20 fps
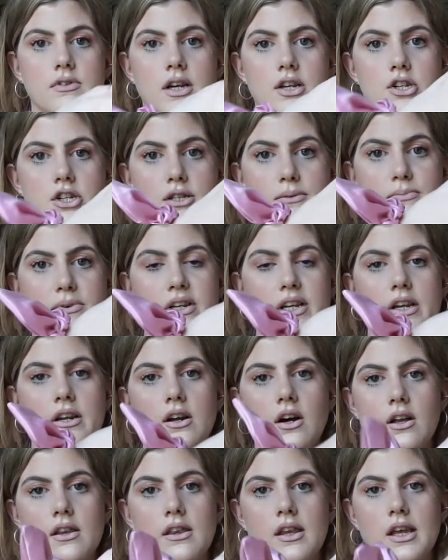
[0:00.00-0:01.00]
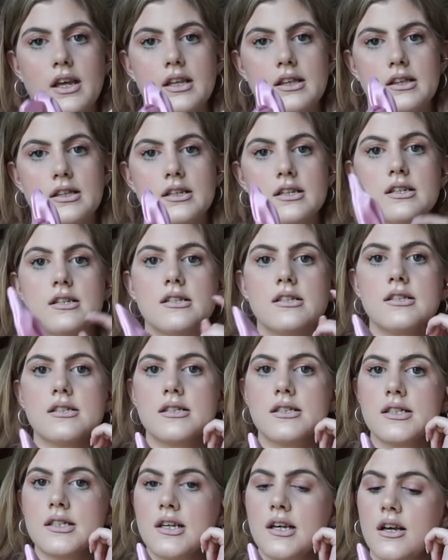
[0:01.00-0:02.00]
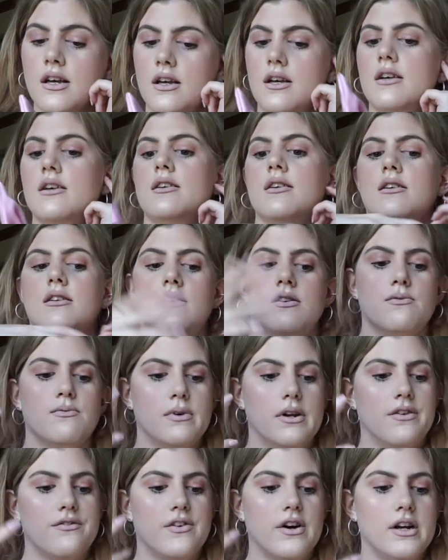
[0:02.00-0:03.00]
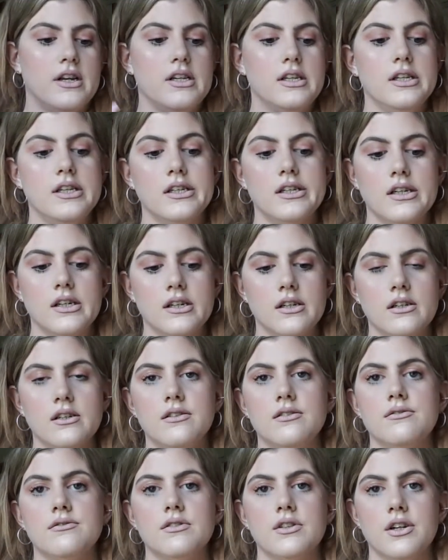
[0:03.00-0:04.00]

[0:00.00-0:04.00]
I just put it on like this whenever I need it,